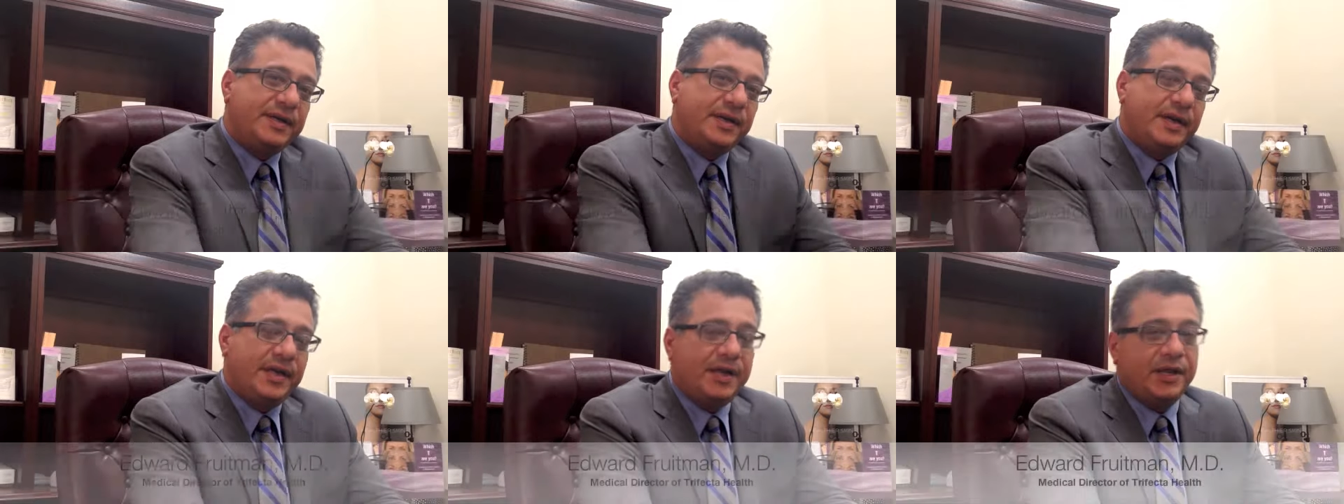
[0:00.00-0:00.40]

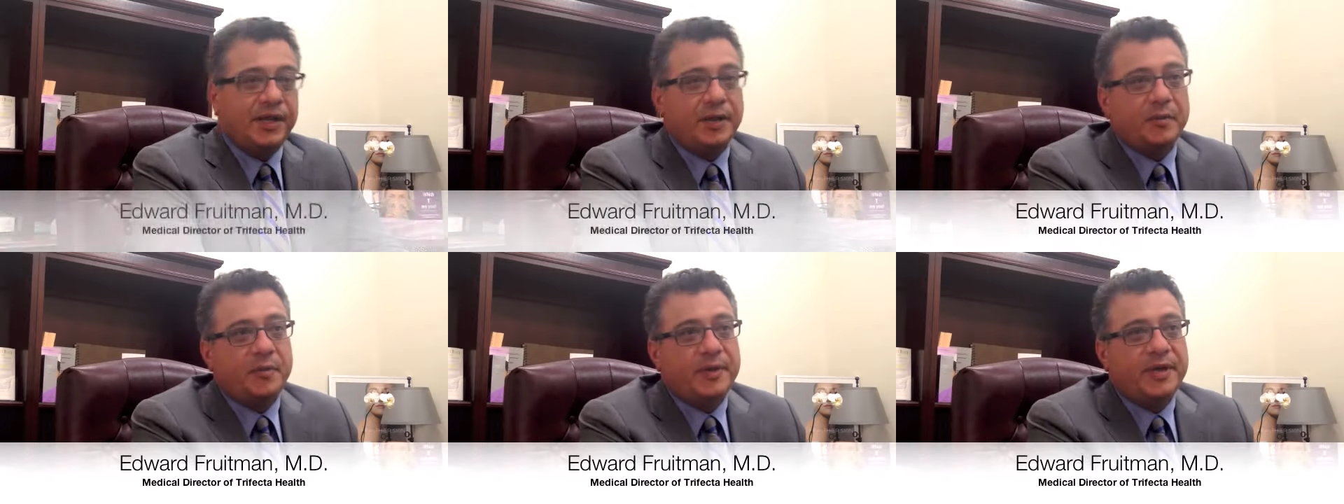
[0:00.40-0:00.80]
and
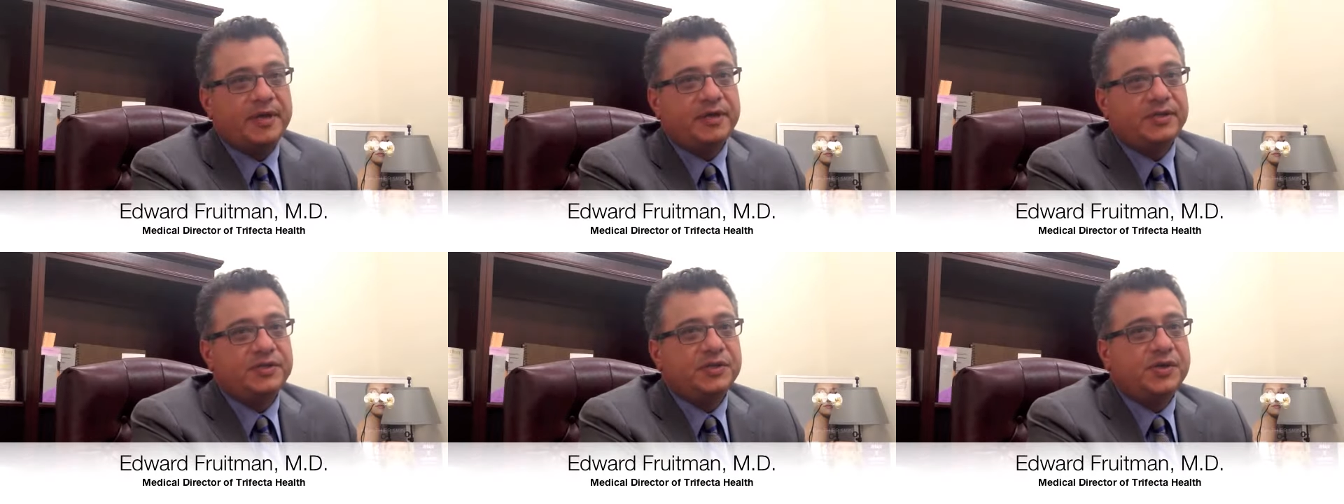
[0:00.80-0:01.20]
I'm a
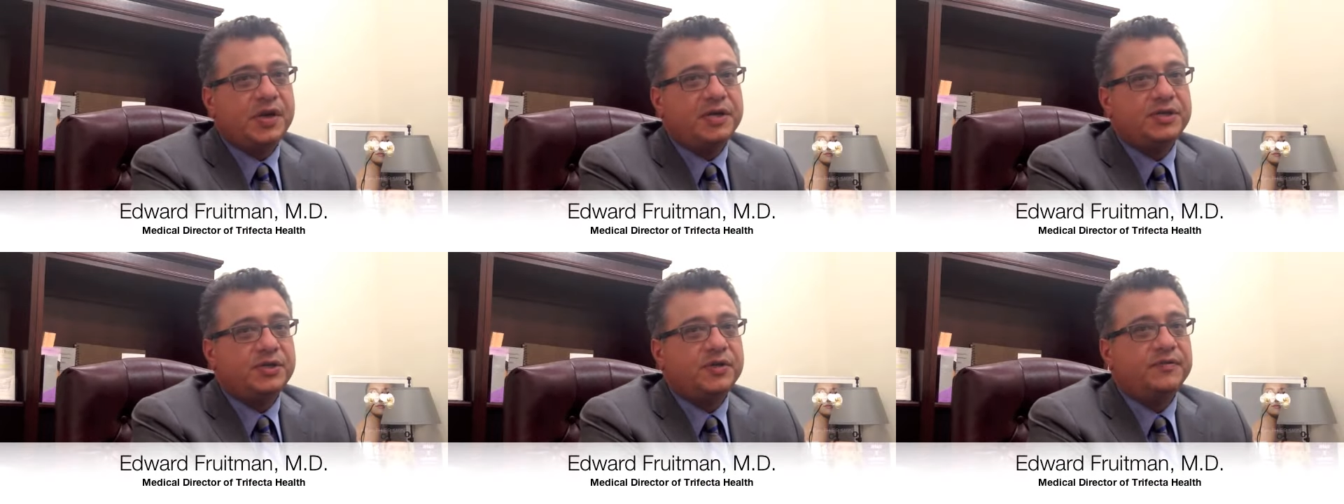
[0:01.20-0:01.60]
medical
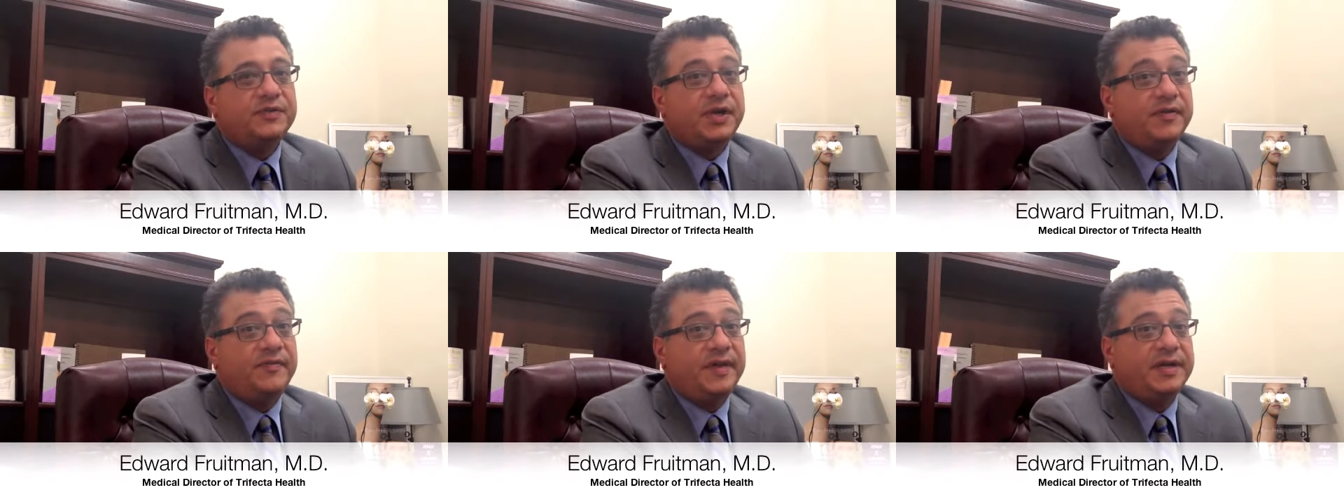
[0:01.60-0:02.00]
director of
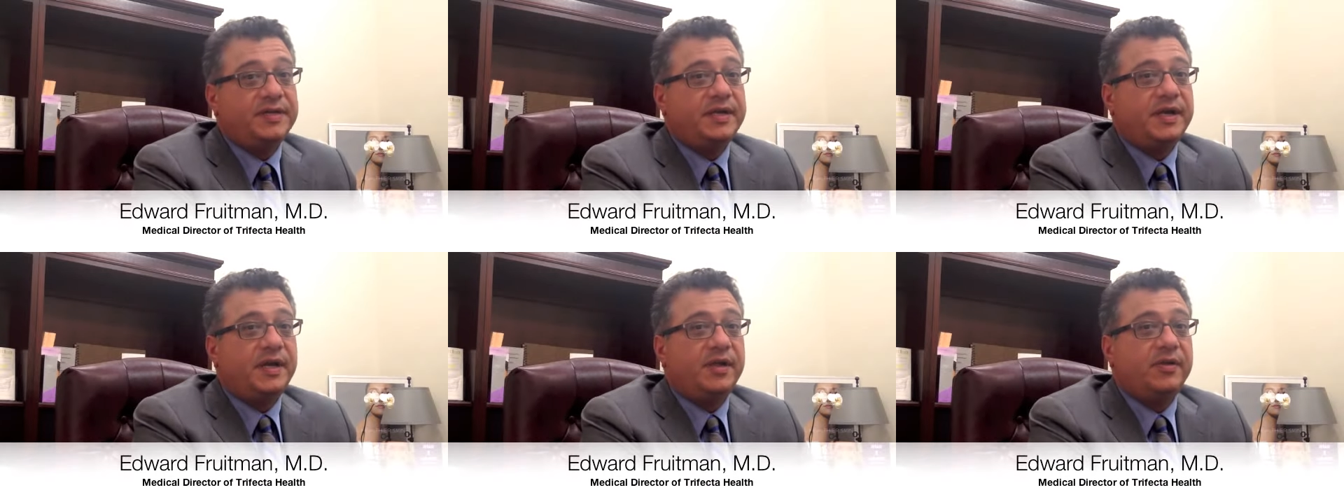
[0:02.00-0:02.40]

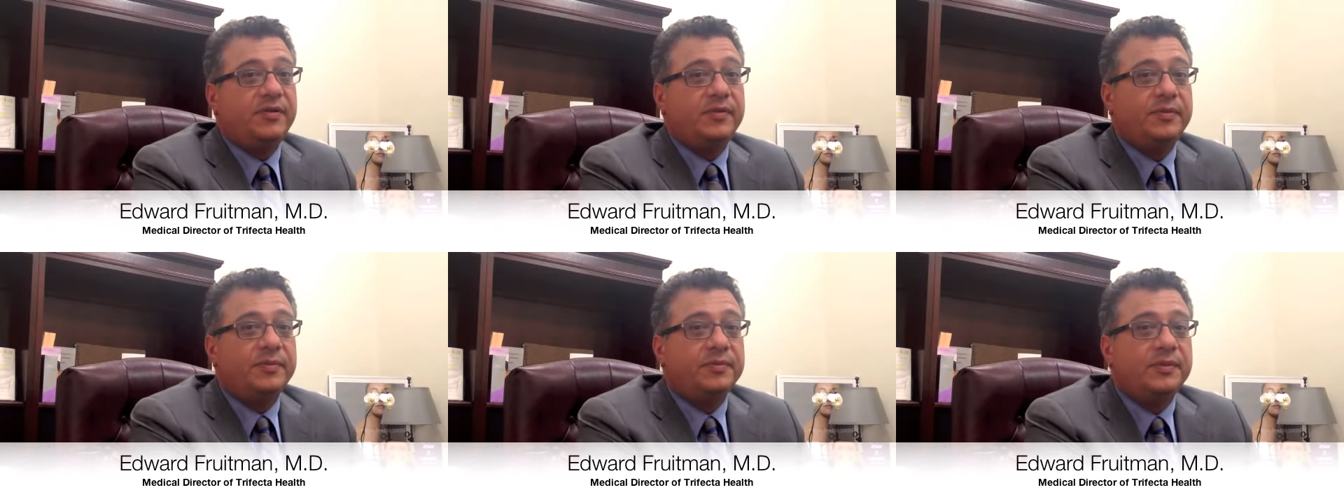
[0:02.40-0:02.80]
Trifecta
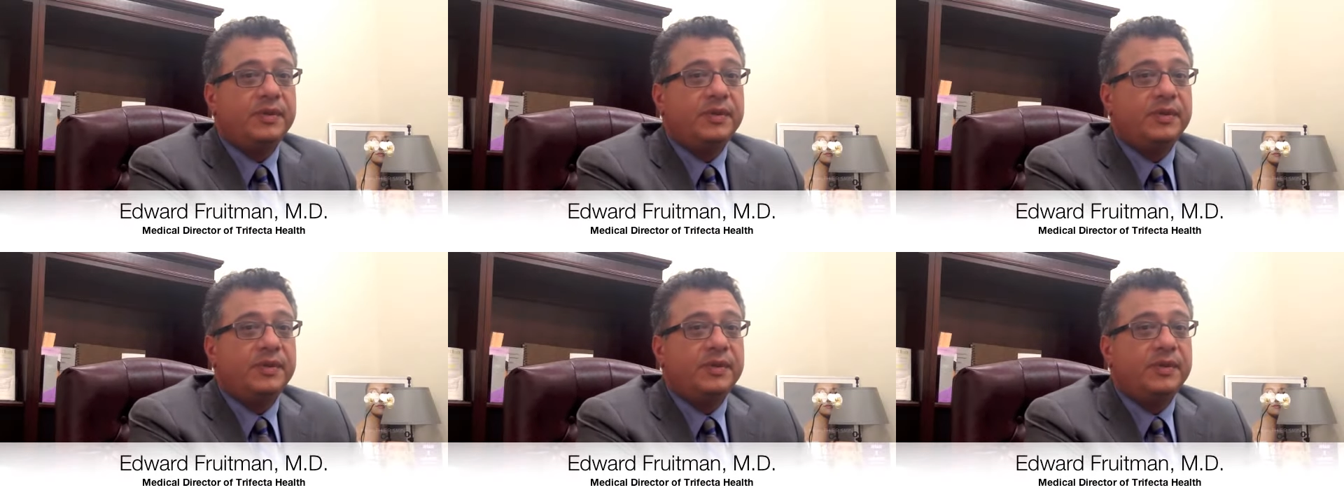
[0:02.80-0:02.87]
Health.